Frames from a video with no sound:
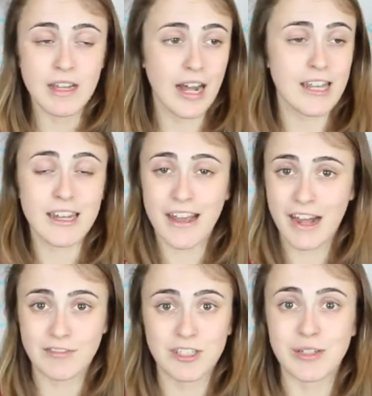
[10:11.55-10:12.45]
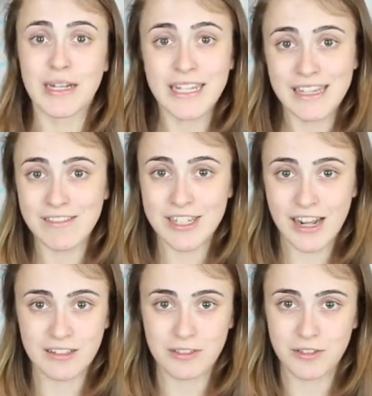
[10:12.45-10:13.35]
I didn't have to do any of the
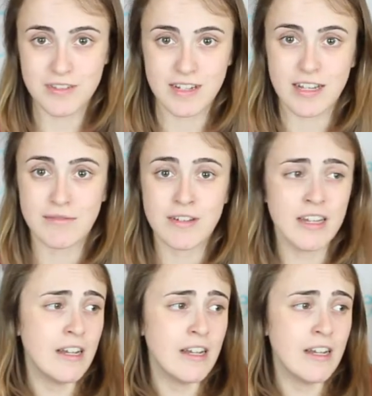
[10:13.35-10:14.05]
technical stuff.